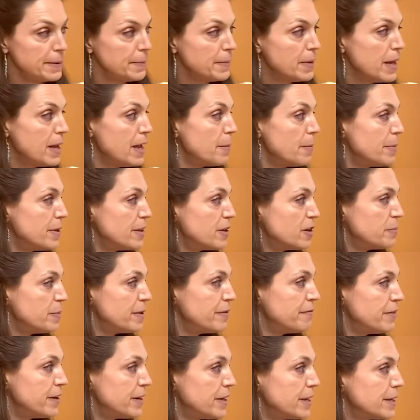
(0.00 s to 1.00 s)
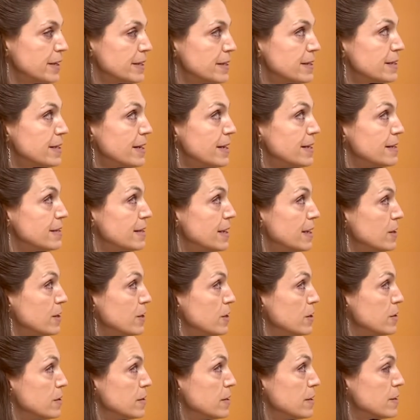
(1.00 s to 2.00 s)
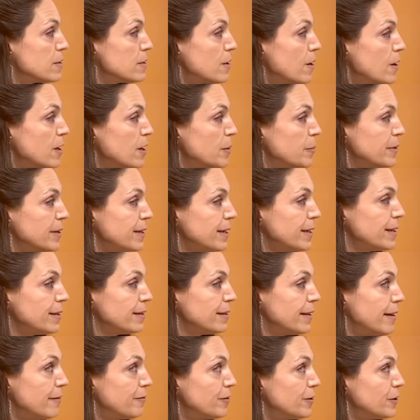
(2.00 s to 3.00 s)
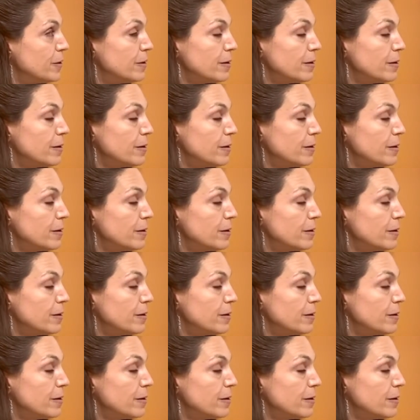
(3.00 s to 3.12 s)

But there have been very good studies that use this RPE level